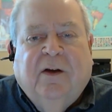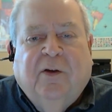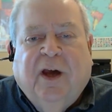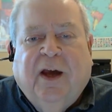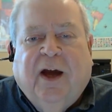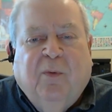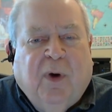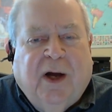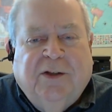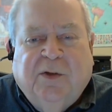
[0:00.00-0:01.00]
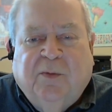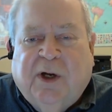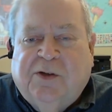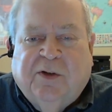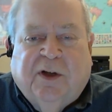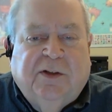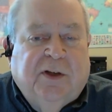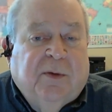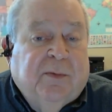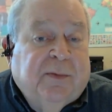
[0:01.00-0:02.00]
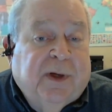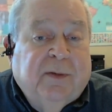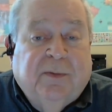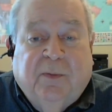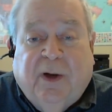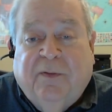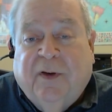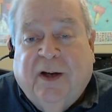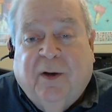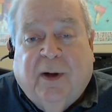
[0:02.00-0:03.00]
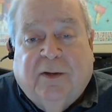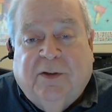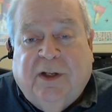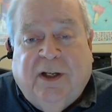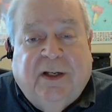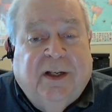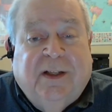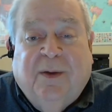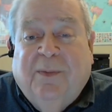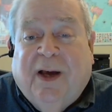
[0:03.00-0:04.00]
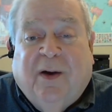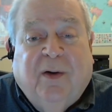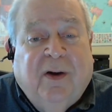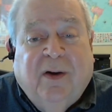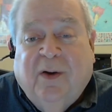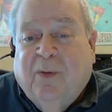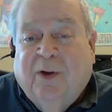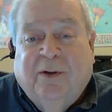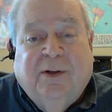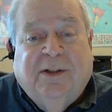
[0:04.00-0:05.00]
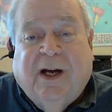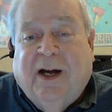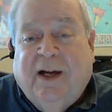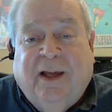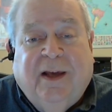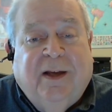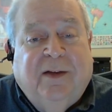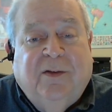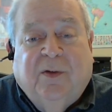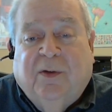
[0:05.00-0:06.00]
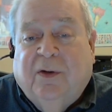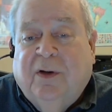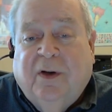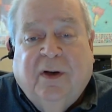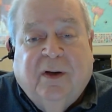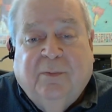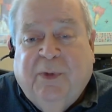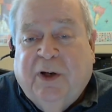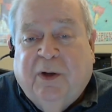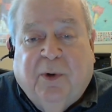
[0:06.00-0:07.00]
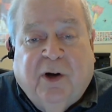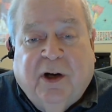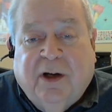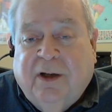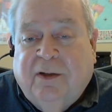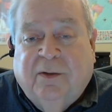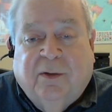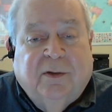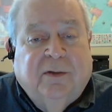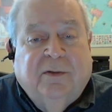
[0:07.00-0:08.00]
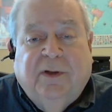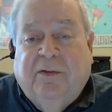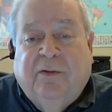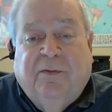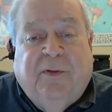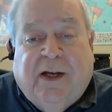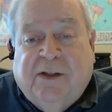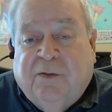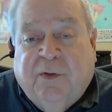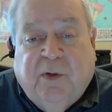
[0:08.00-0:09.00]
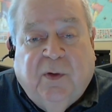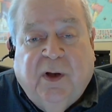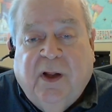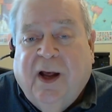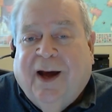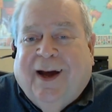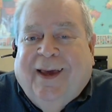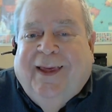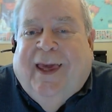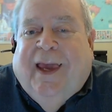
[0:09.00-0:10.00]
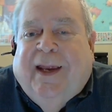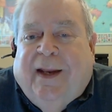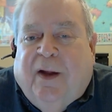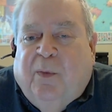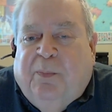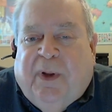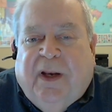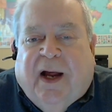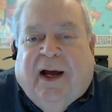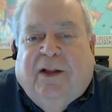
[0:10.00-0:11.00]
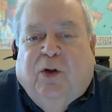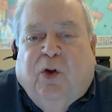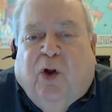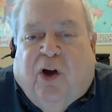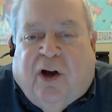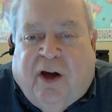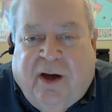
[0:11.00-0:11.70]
Okay, I watch in restaurants, when my wife and I go out to eat, it doesn't matter whether it's high end or middle market or even fast food. I can't help it. I look.